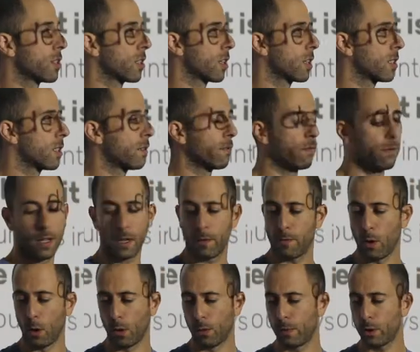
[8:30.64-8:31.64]
are going to
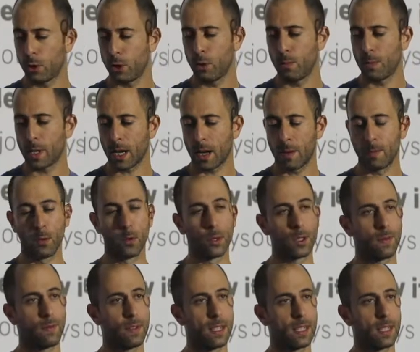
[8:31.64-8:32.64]
evolve as you become more
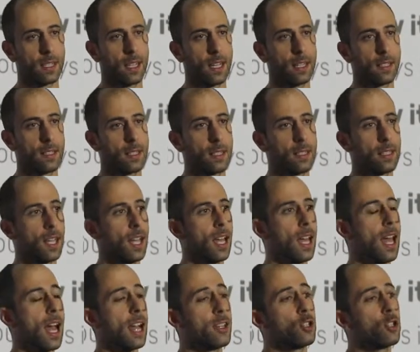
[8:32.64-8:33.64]
sophisticated,
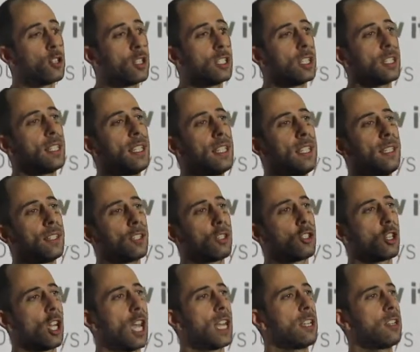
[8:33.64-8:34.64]
and you're going to need to
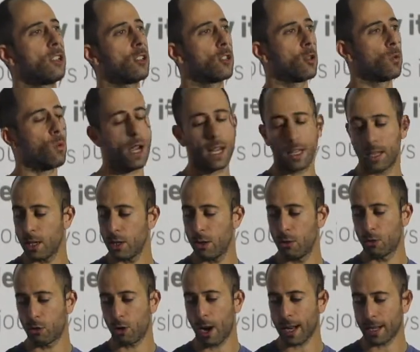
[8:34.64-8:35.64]
change the way that you
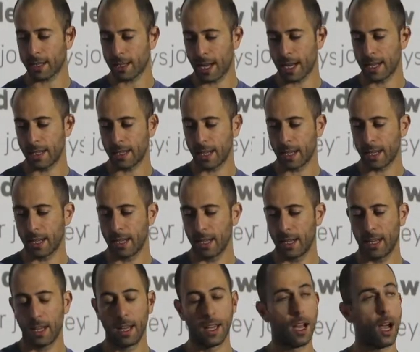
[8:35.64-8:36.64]
track data
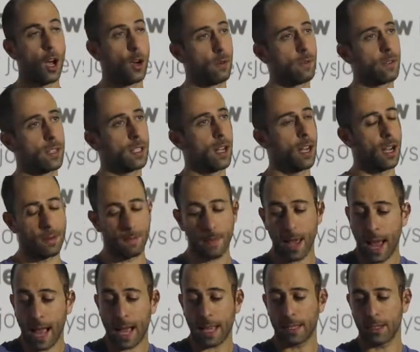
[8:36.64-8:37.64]
over time
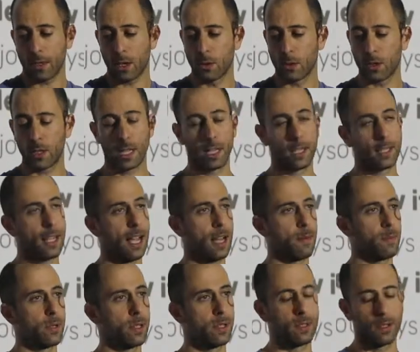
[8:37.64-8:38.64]
as those things
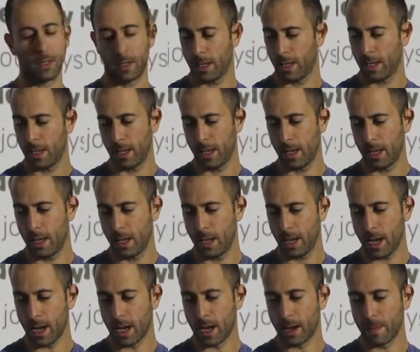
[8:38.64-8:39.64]
happen.
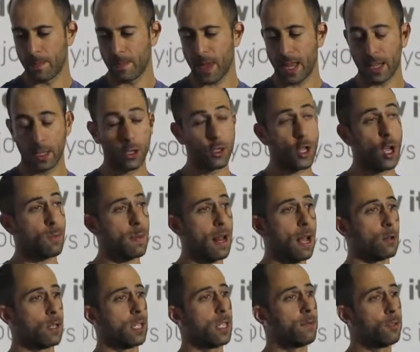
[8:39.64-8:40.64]
And
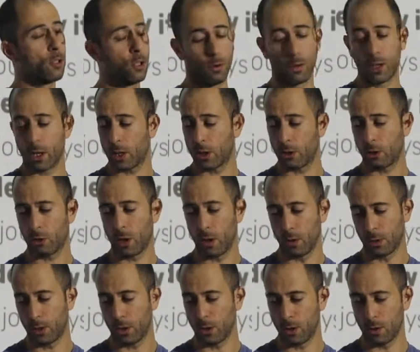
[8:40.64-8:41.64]
Snowplow gives you the
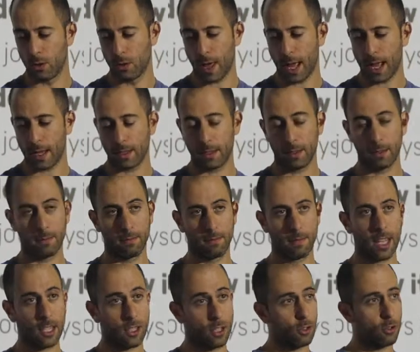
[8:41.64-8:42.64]
control to do that.
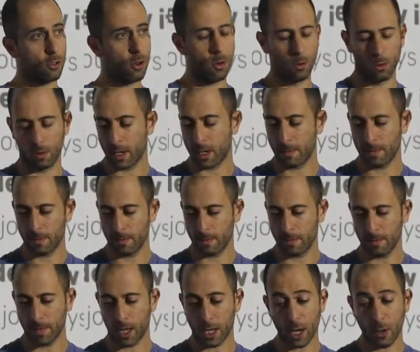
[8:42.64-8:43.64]
That's control that
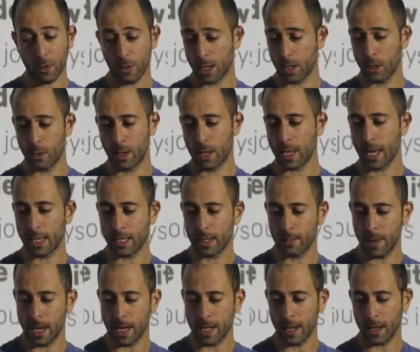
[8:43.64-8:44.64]
I don't think you can get
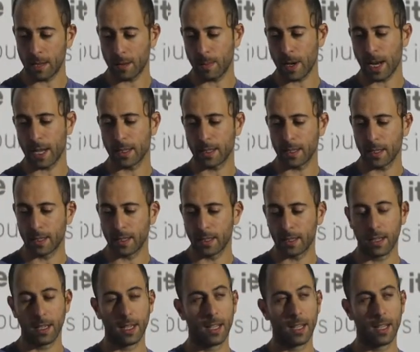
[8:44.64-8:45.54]
in many other places.